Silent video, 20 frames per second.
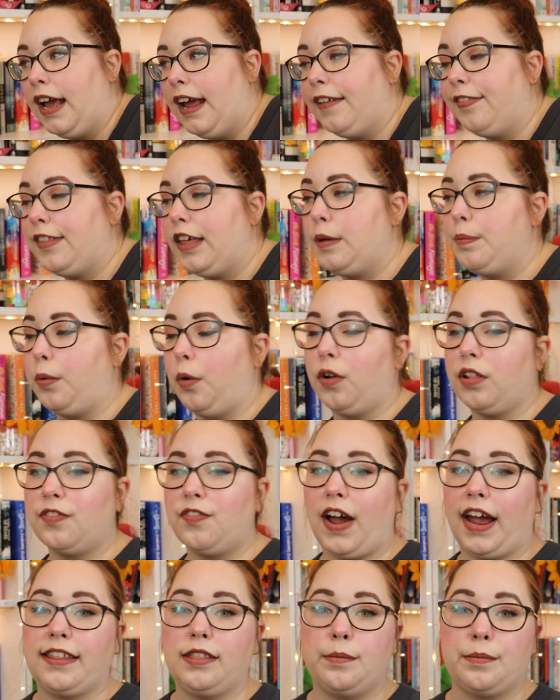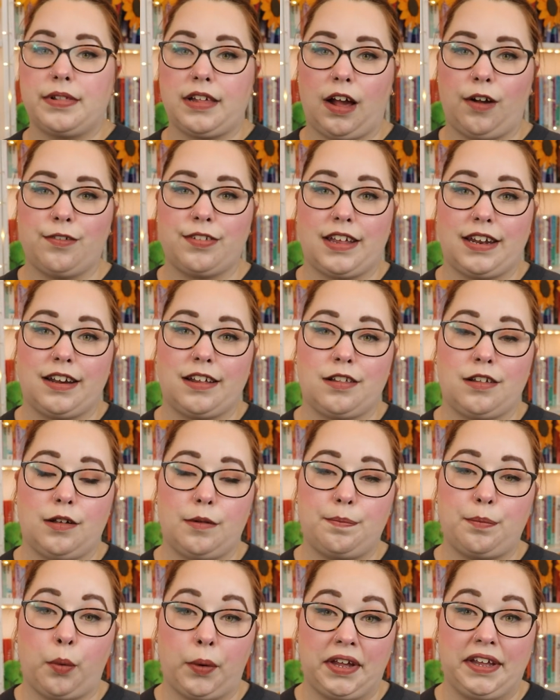And they both find themselves in a
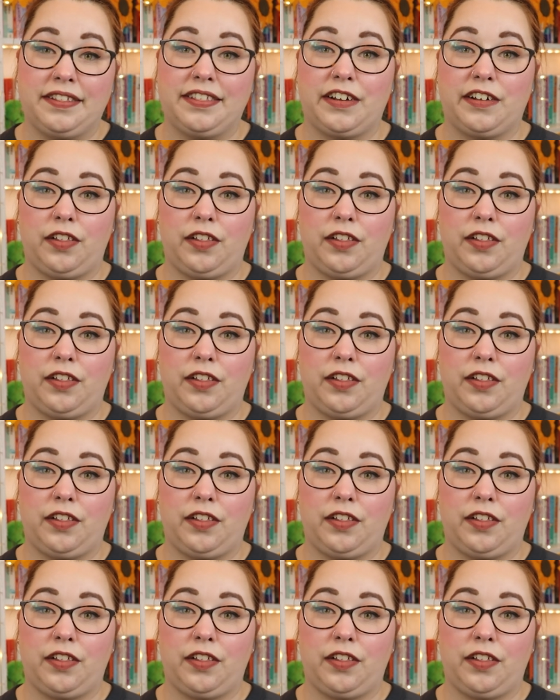point in